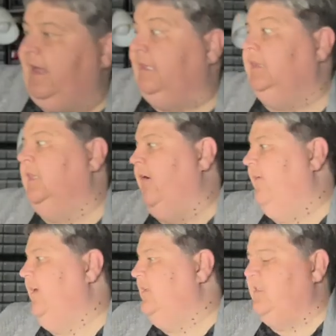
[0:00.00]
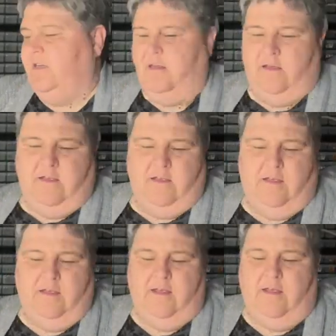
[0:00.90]
love it.
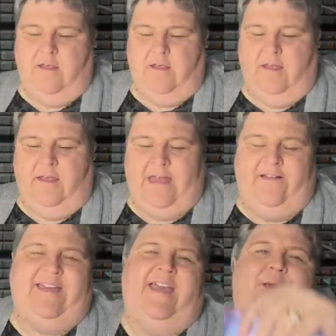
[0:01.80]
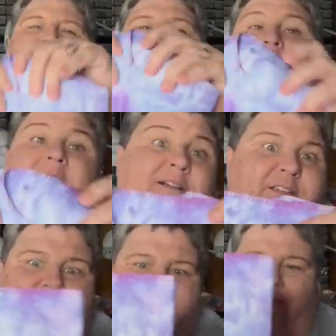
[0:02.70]
Okay,
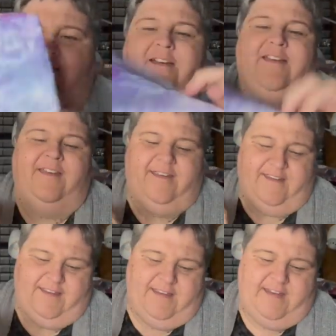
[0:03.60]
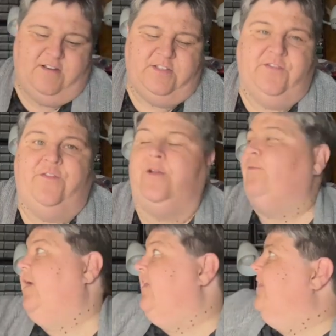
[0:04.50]
here's a fun
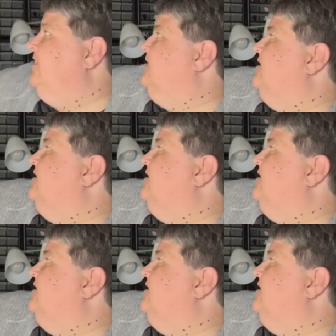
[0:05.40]
one. And this is